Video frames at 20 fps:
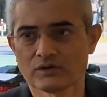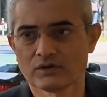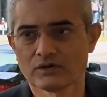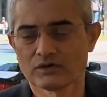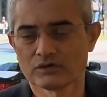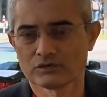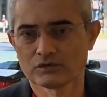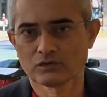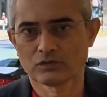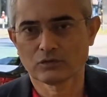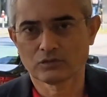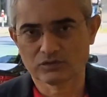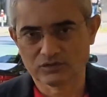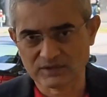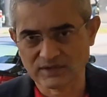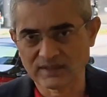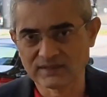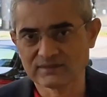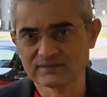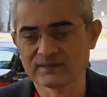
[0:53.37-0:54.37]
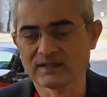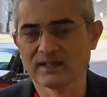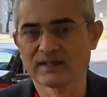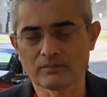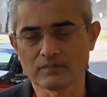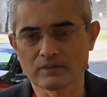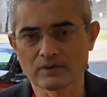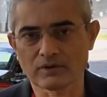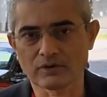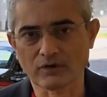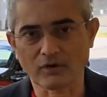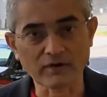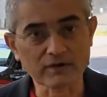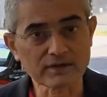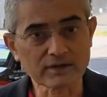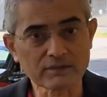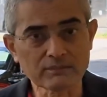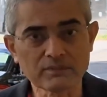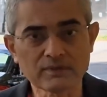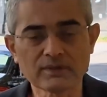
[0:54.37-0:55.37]
So things like drawing
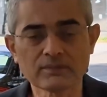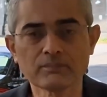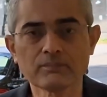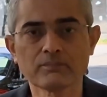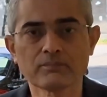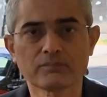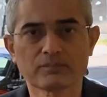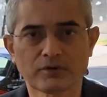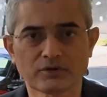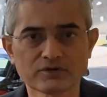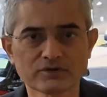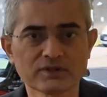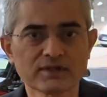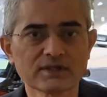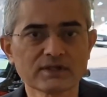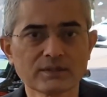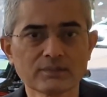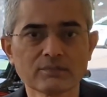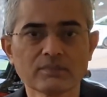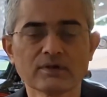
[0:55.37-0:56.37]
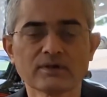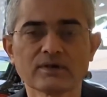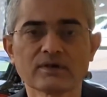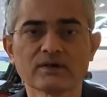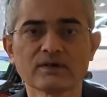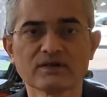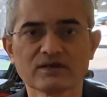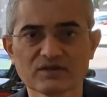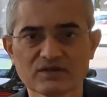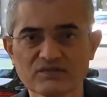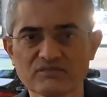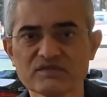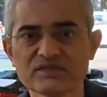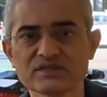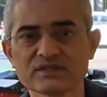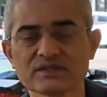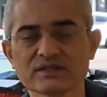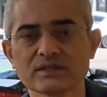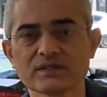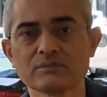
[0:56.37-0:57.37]
number, project number,
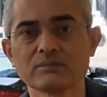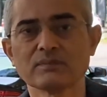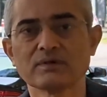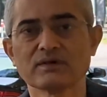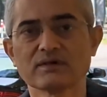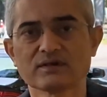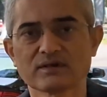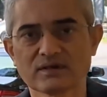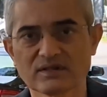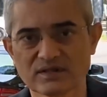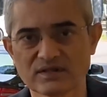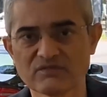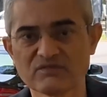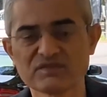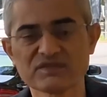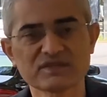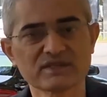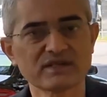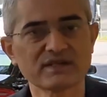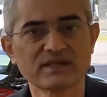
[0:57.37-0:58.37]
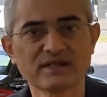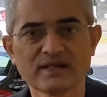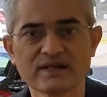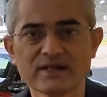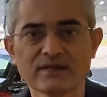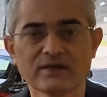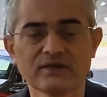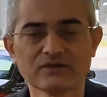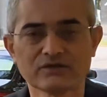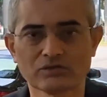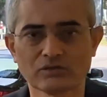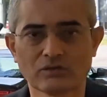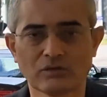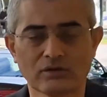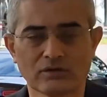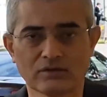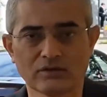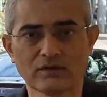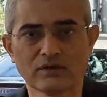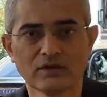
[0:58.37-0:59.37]
revision date, and so
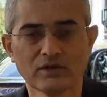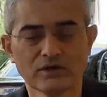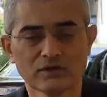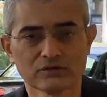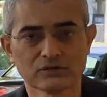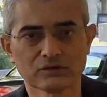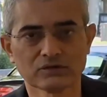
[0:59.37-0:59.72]
on. So